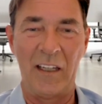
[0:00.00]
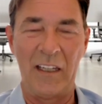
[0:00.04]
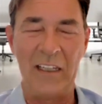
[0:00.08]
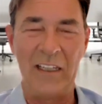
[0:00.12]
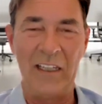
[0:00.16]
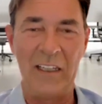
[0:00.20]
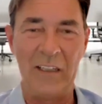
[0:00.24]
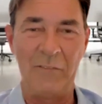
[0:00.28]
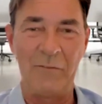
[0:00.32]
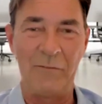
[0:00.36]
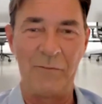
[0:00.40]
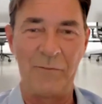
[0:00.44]

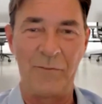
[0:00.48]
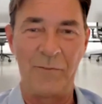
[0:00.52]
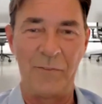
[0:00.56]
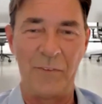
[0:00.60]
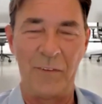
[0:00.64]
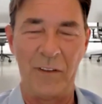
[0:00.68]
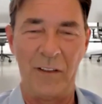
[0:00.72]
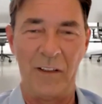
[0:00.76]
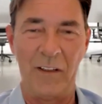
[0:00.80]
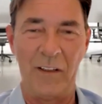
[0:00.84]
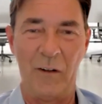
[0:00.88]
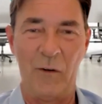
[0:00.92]
if
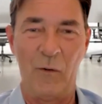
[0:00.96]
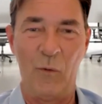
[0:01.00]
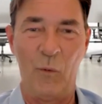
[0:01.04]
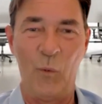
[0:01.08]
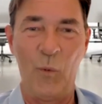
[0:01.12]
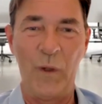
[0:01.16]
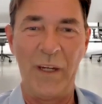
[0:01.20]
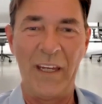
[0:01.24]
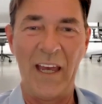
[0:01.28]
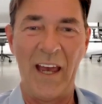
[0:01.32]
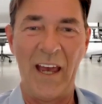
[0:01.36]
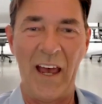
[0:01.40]

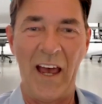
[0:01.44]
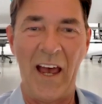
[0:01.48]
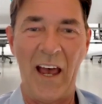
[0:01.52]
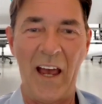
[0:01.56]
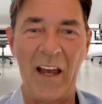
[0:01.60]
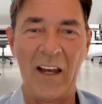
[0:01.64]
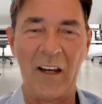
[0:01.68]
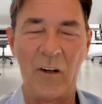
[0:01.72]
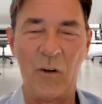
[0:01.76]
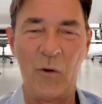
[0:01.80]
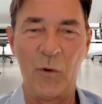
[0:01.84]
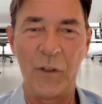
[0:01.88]
we
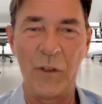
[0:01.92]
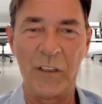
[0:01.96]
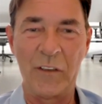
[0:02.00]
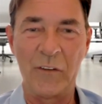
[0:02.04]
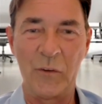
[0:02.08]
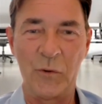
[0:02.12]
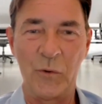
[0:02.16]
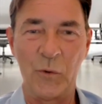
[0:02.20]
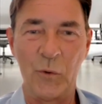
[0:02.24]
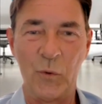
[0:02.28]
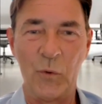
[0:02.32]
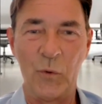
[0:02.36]
are going
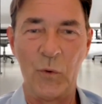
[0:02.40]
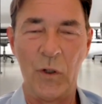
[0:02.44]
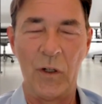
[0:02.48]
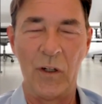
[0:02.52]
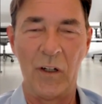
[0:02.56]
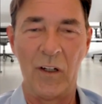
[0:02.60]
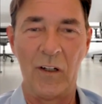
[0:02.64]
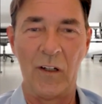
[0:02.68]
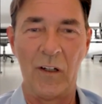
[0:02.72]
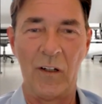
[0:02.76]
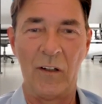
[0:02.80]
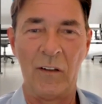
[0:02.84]

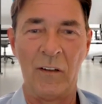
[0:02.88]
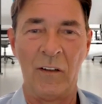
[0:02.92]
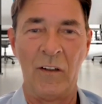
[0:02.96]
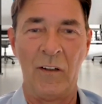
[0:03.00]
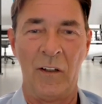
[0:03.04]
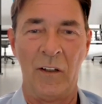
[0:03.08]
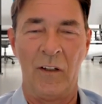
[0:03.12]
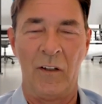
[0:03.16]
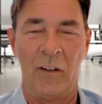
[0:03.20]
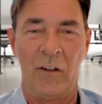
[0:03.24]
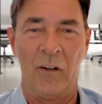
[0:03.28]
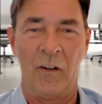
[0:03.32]
to
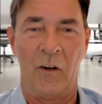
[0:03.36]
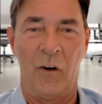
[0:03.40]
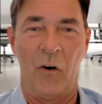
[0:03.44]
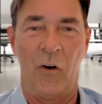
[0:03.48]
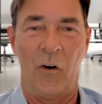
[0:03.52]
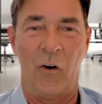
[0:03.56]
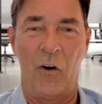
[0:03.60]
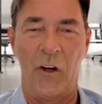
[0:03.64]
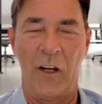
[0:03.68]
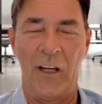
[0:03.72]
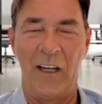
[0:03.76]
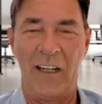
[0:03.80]

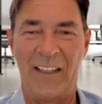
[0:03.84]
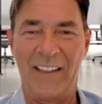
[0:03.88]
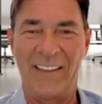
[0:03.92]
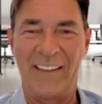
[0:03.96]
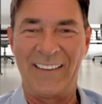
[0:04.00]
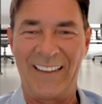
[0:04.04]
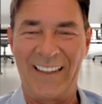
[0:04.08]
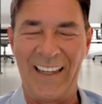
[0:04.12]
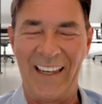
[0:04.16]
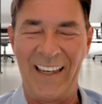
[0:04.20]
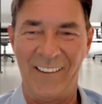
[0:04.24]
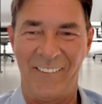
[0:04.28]
oil
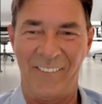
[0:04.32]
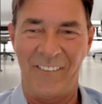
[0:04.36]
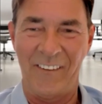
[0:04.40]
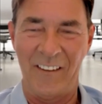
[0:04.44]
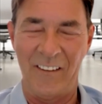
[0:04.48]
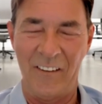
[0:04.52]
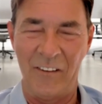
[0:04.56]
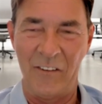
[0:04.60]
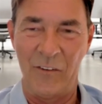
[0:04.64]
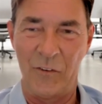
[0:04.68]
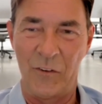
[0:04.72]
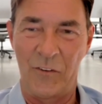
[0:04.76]
and gas
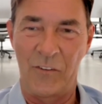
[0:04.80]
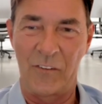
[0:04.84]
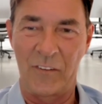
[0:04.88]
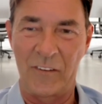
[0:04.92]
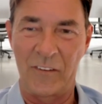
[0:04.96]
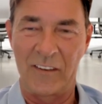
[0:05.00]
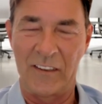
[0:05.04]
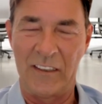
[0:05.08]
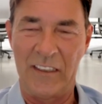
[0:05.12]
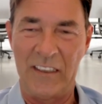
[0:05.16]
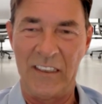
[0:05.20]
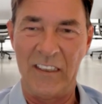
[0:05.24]

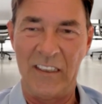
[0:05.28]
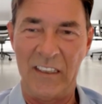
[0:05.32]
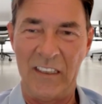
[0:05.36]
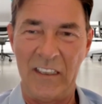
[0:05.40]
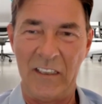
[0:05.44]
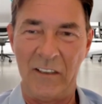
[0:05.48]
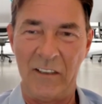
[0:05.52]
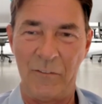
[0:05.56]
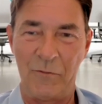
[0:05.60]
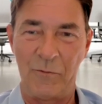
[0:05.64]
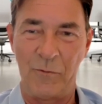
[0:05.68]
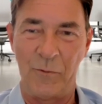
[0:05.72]

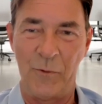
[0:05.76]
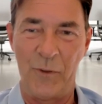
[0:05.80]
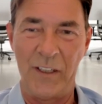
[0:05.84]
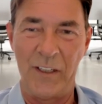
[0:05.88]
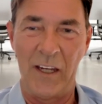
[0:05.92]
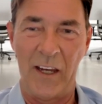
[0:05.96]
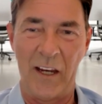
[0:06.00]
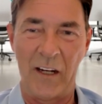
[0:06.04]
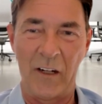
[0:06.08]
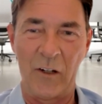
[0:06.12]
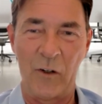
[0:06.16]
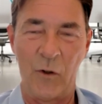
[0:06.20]
industry, if we
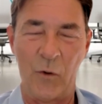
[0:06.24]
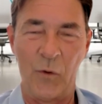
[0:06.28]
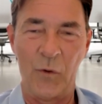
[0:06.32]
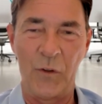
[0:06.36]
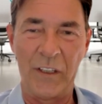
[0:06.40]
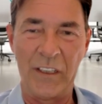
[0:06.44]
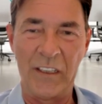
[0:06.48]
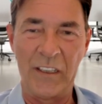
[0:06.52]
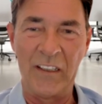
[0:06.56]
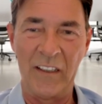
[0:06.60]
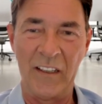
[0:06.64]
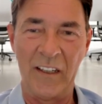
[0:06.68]
are
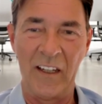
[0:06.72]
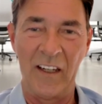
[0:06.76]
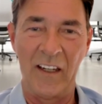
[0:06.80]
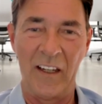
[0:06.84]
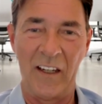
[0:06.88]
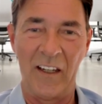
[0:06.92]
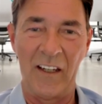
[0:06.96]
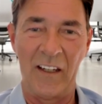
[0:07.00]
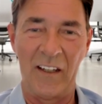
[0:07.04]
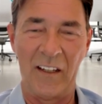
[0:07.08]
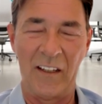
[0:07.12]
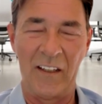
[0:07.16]
going
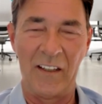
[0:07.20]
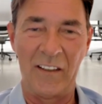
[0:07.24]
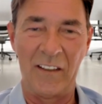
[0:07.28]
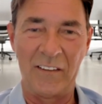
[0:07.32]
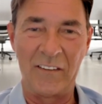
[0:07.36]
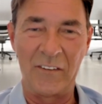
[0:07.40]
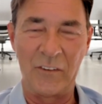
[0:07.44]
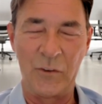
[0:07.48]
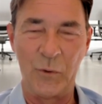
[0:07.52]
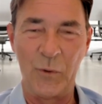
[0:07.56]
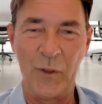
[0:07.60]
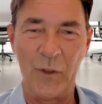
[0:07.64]

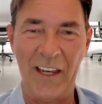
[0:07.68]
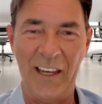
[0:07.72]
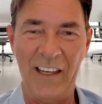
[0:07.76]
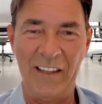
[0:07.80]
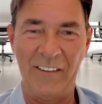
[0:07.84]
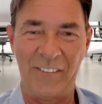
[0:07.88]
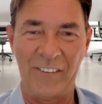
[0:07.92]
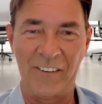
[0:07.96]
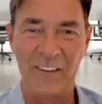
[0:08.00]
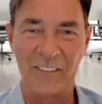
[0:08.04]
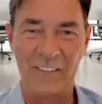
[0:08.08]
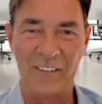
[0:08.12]
to
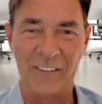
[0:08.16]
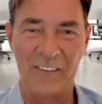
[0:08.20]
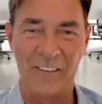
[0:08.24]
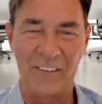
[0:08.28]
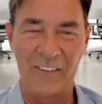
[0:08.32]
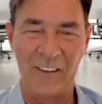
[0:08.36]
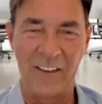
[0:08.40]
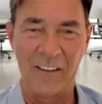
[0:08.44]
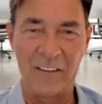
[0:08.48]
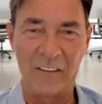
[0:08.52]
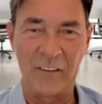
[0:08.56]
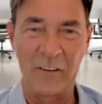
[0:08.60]
assets
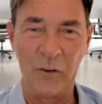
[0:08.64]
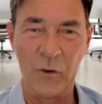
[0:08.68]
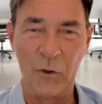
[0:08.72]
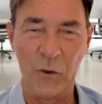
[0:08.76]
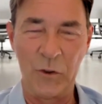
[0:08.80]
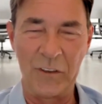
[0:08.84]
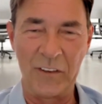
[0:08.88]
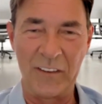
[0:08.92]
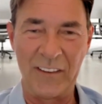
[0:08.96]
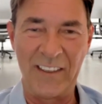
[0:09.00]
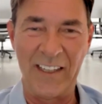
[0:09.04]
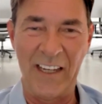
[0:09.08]
that
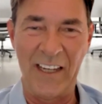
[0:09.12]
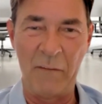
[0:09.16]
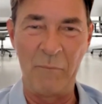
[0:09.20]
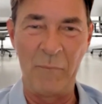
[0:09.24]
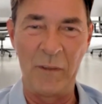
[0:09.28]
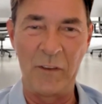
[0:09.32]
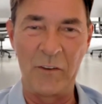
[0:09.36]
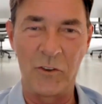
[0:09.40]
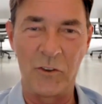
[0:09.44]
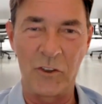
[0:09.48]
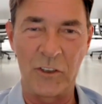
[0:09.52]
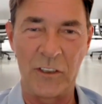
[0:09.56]
could
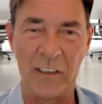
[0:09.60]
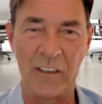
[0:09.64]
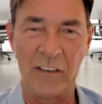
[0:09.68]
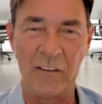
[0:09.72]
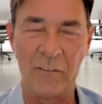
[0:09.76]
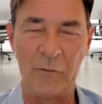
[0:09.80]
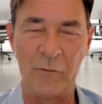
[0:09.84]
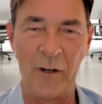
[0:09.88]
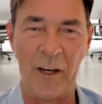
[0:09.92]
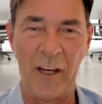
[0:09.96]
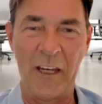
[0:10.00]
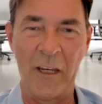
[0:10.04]
damage
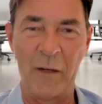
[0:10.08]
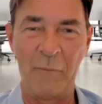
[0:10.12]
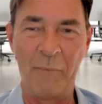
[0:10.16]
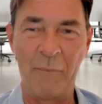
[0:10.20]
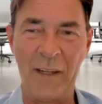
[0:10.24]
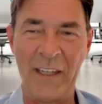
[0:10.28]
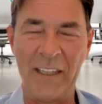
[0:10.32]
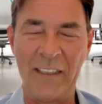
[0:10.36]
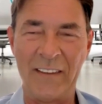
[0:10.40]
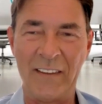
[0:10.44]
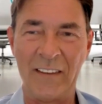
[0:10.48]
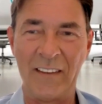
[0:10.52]

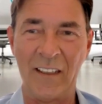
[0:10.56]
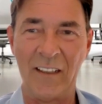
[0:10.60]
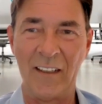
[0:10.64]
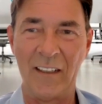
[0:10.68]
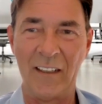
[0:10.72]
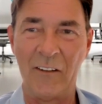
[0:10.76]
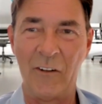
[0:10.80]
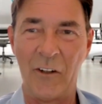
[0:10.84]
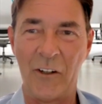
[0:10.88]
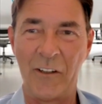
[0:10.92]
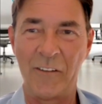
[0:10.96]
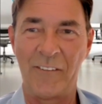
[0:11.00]

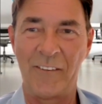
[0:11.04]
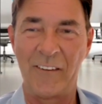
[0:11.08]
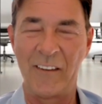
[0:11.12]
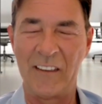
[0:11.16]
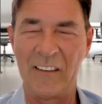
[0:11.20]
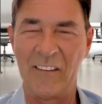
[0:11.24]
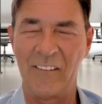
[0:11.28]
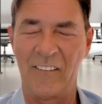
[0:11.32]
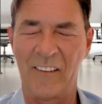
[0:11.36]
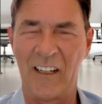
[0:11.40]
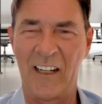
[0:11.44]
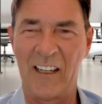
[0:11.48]
environmental or
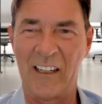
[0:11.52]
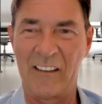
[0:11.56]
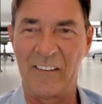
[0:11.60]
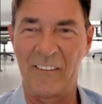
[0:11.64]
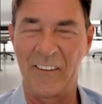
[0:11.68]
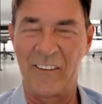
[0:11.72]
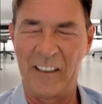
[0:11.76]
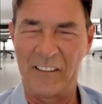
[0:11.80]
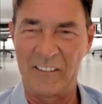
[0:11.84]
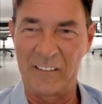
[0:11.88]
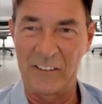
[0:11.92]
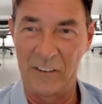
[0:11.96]
things like
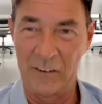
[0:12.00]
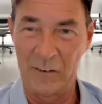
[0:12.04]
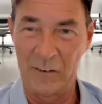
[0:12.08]
that.